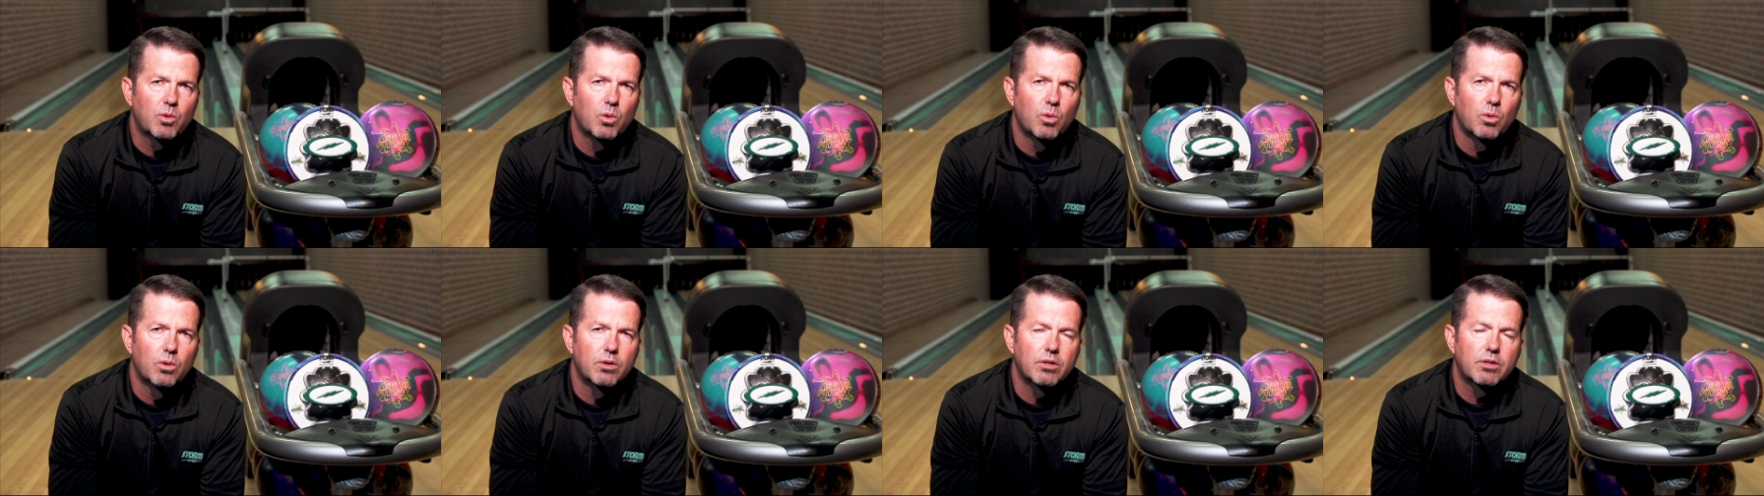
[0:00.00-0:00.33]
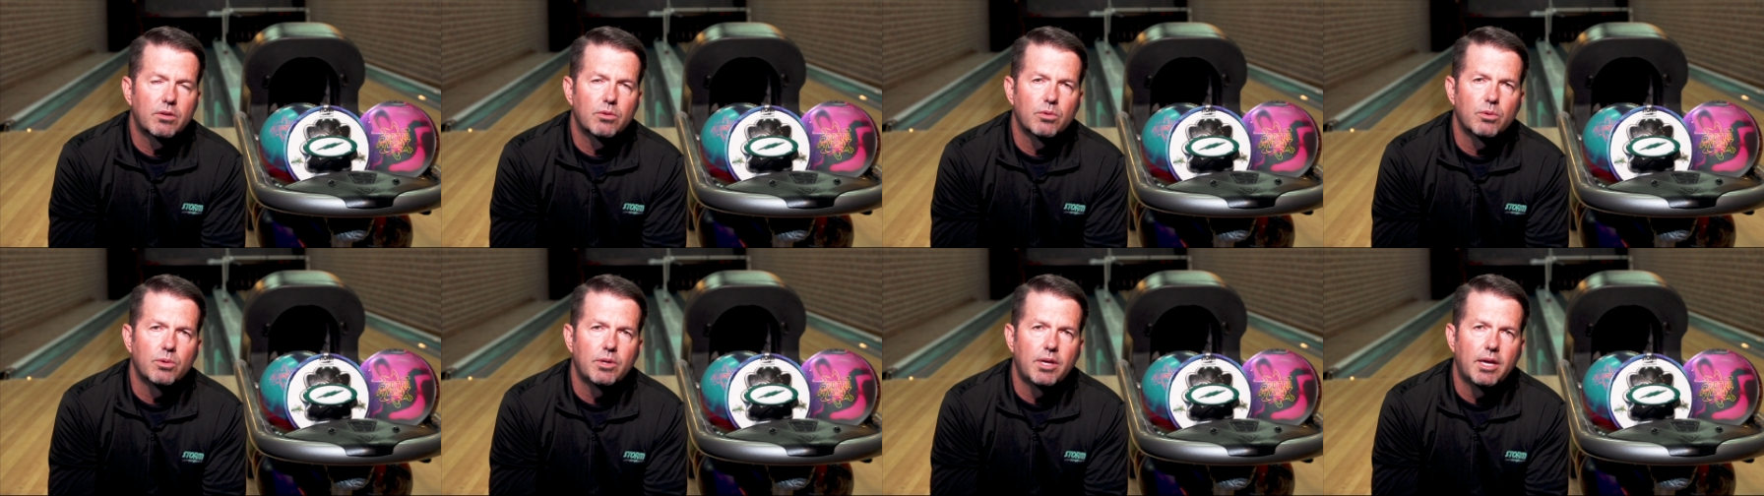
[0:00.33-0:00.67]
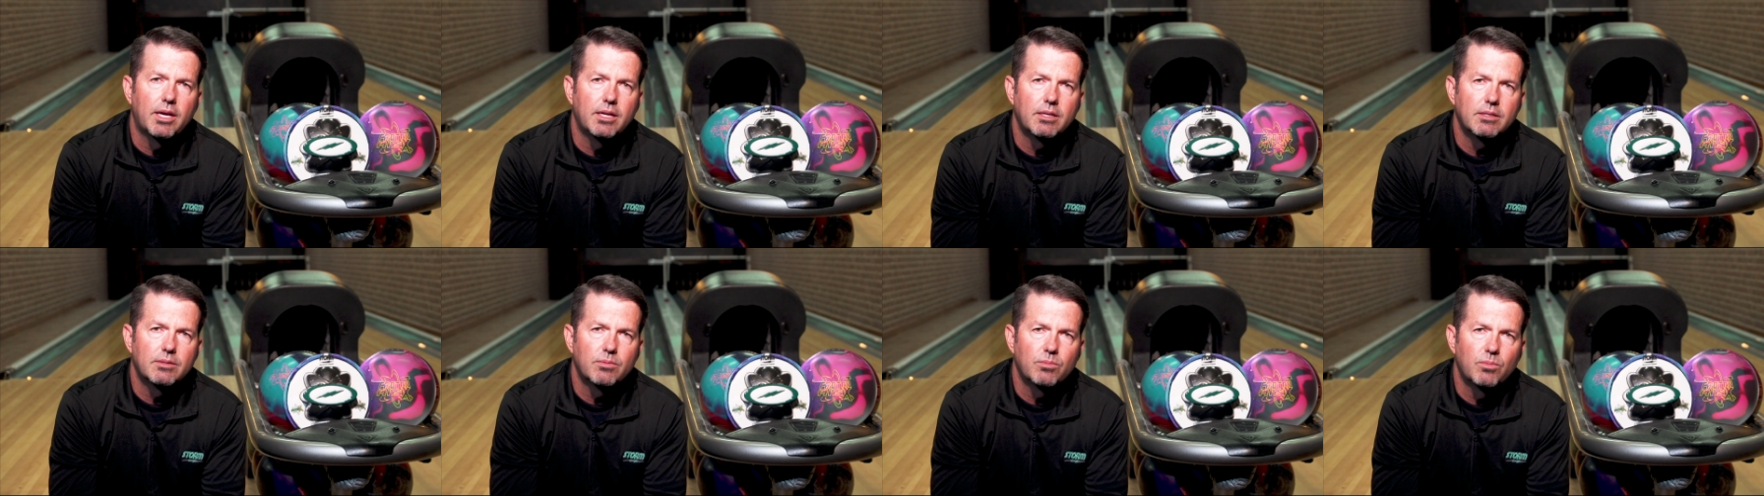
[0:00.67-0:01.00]
core to
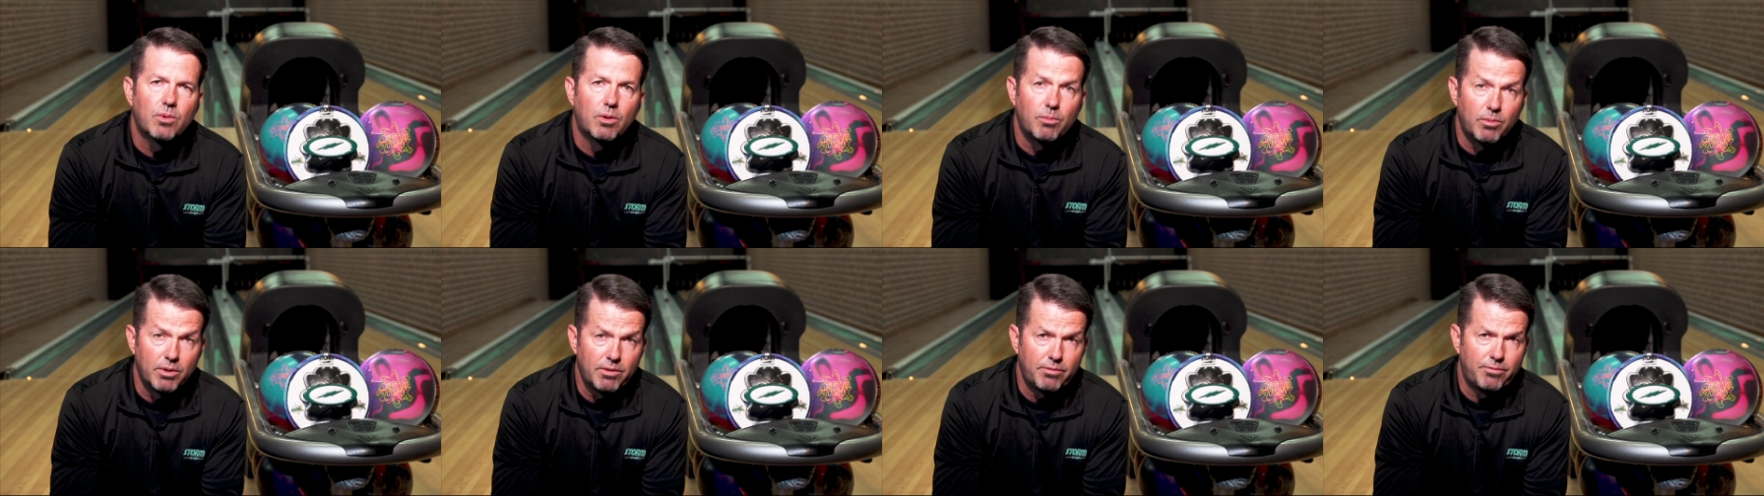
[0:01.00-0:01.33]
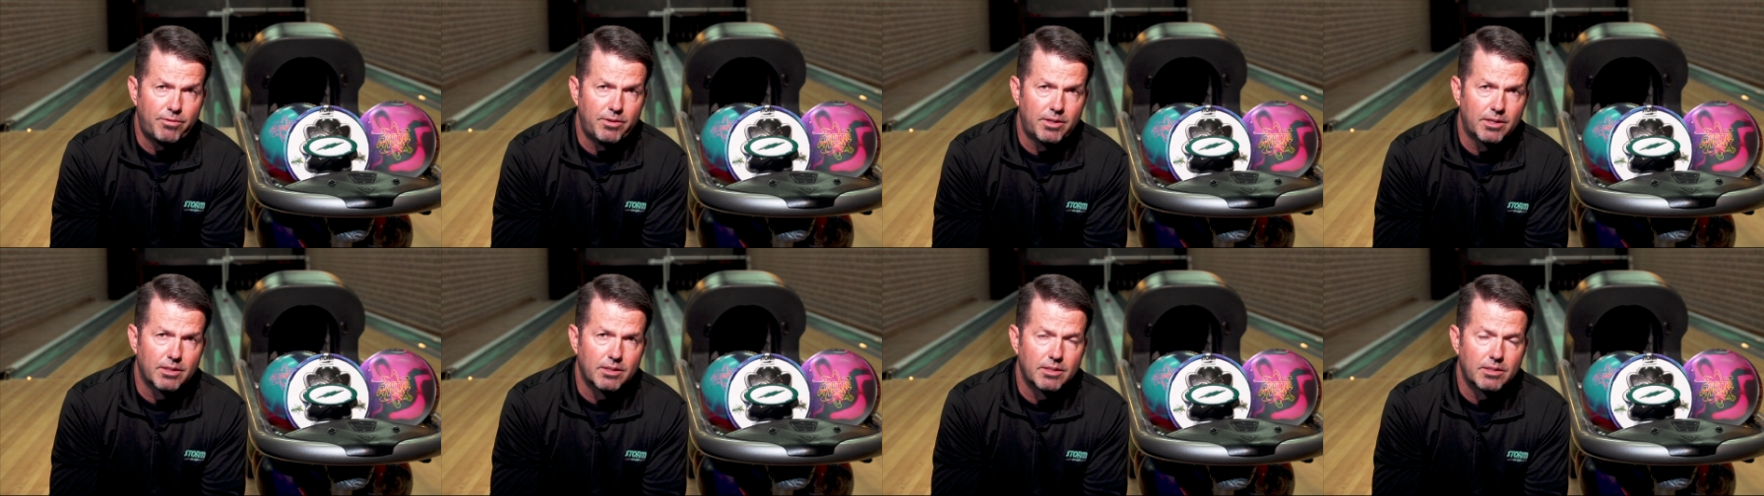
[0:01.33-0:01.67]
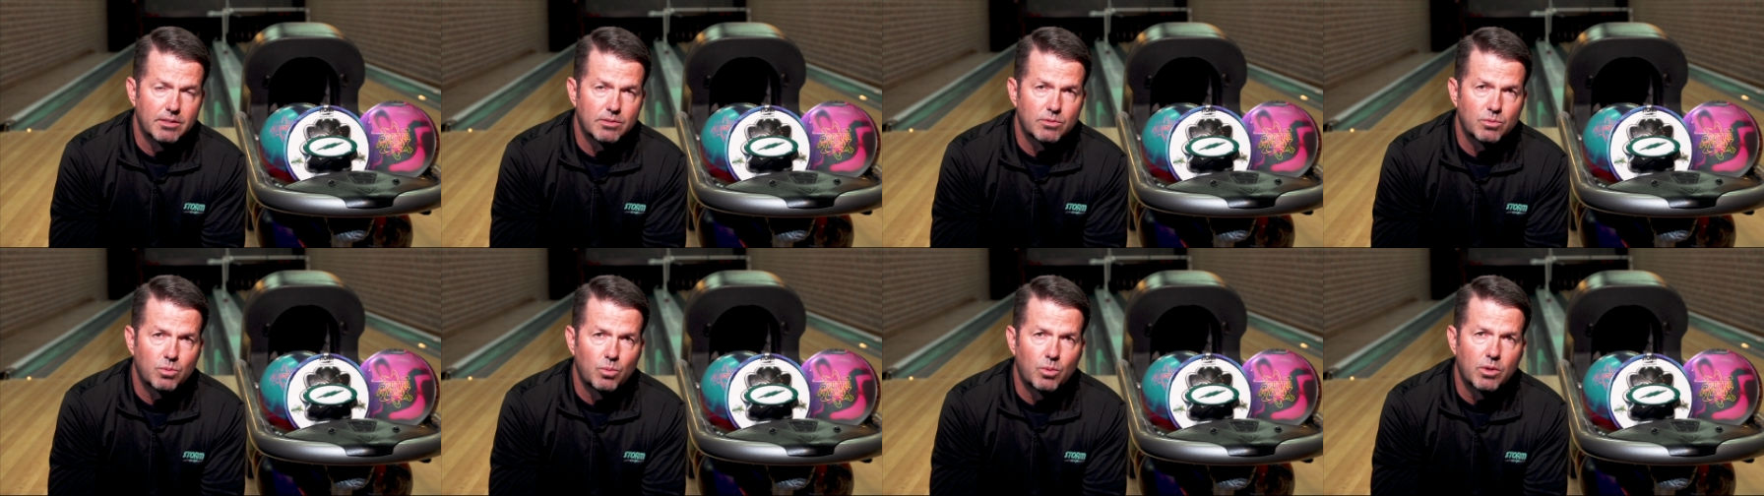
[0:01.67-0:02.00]
create what we feel
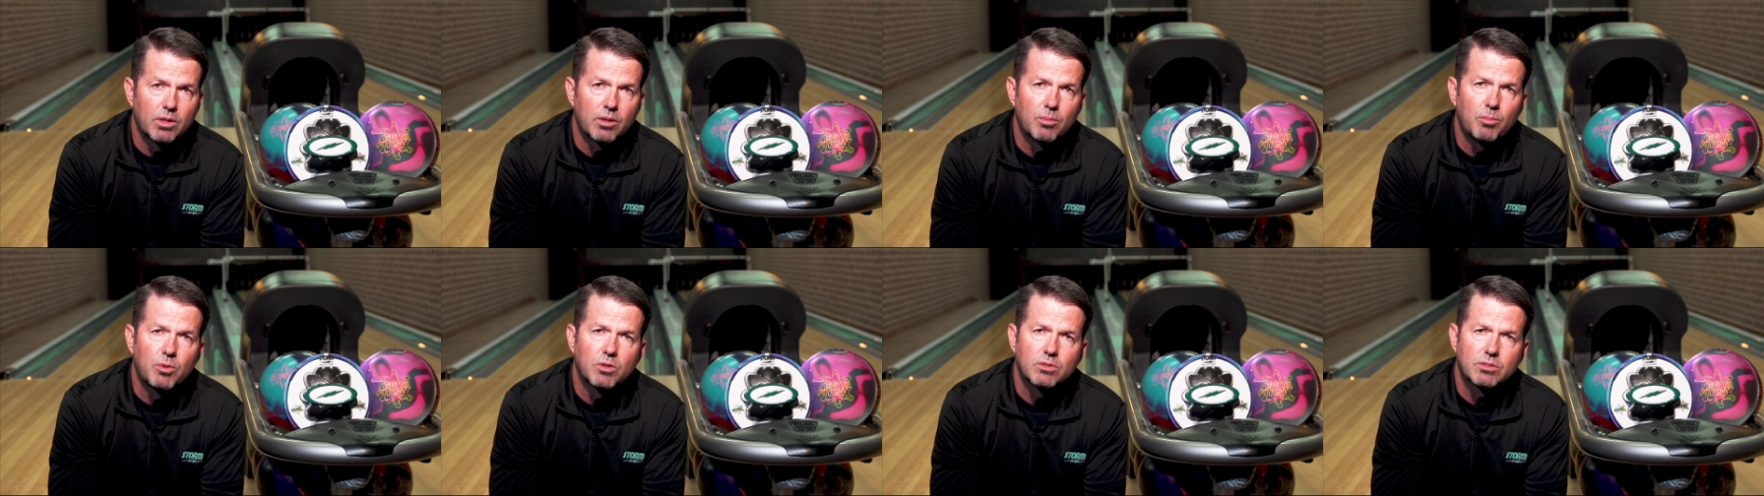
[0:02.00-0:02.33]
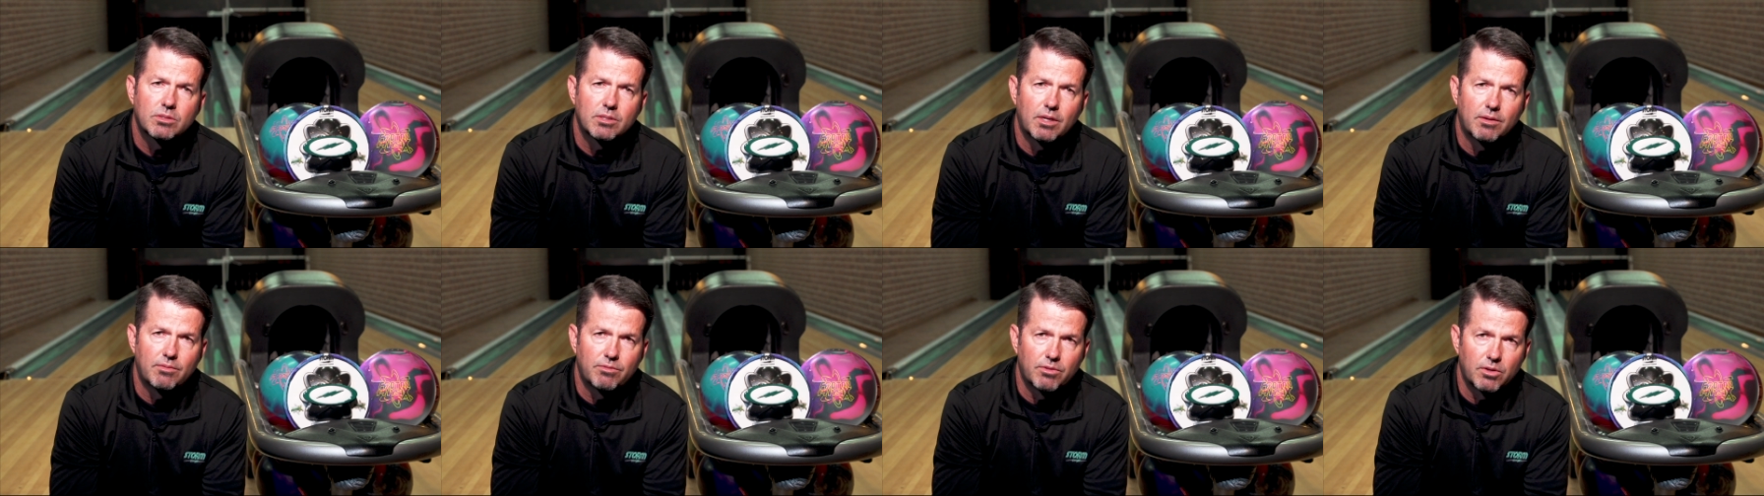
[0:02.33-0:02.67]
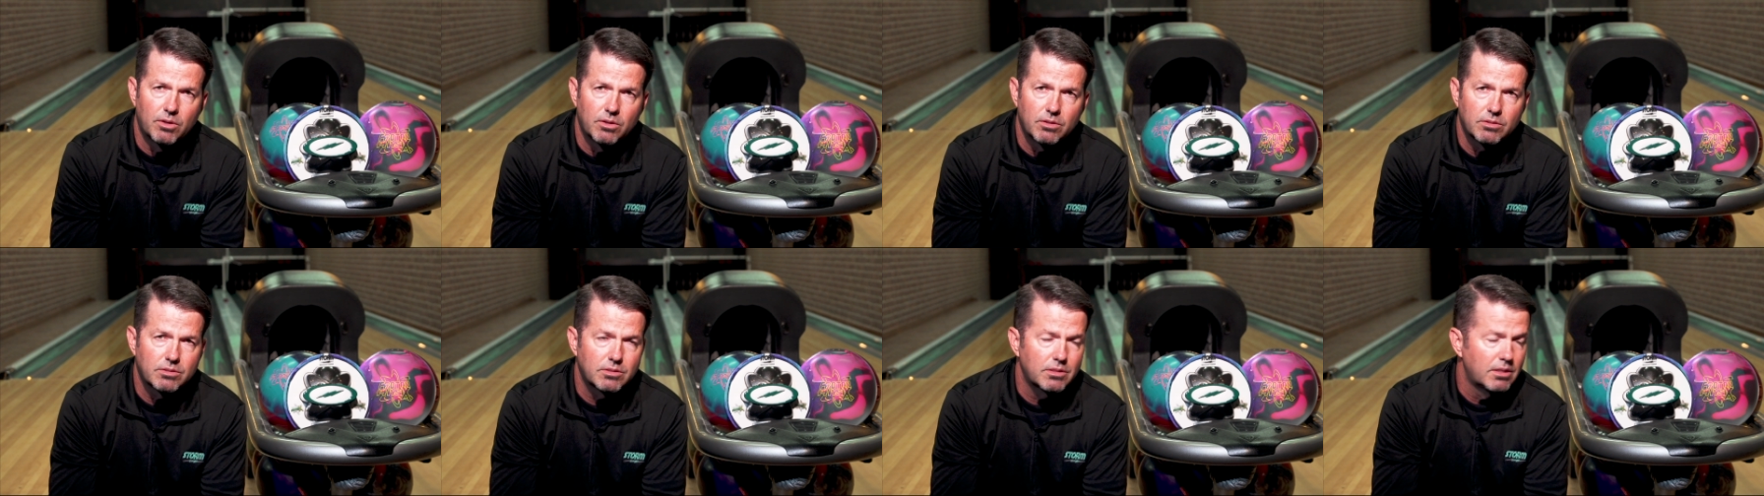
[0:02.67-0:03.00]
is one of the most
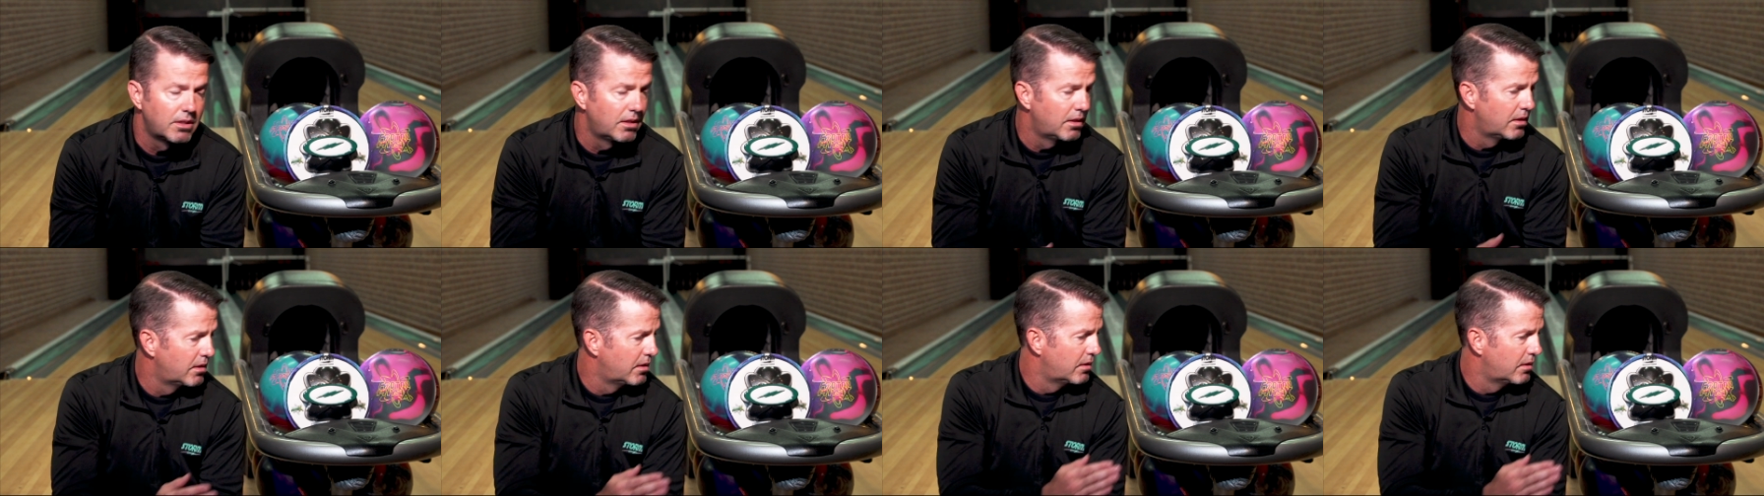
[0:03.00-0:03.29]
diverse,